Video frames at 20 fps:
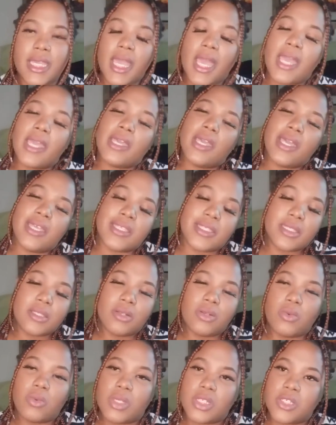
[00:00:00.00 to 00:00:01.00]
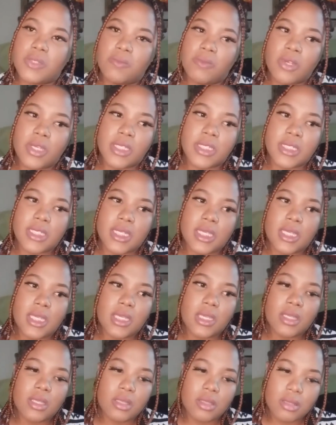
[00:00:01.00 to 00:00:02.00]
I still wish
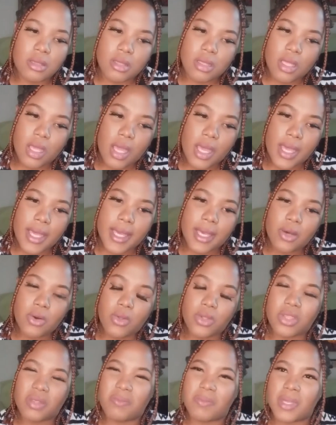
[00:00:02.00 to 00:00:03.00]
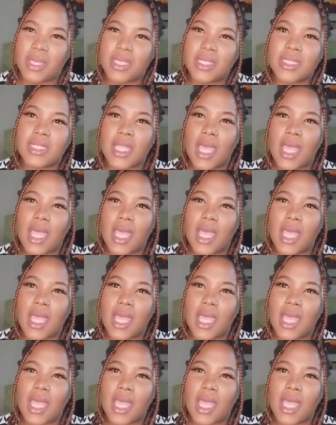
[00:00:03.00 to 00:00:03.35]
Boity'S all the best.